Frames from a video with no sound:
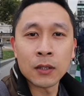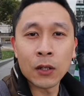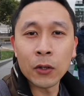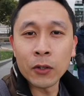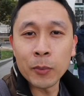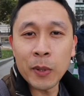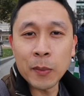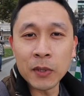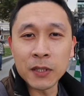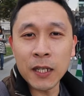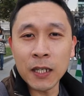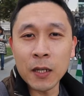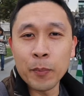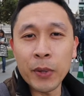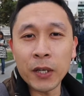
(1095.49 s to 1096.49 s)
a load of people
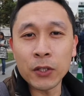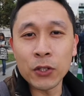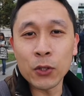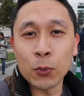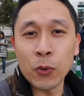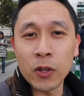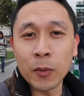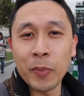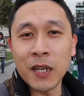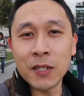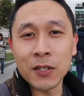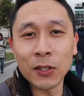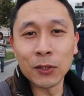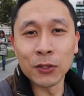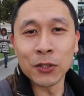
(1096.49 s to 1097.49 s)
taking pictures with the
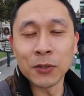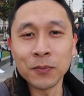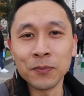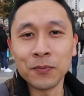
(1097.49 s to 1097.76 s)
Beatles.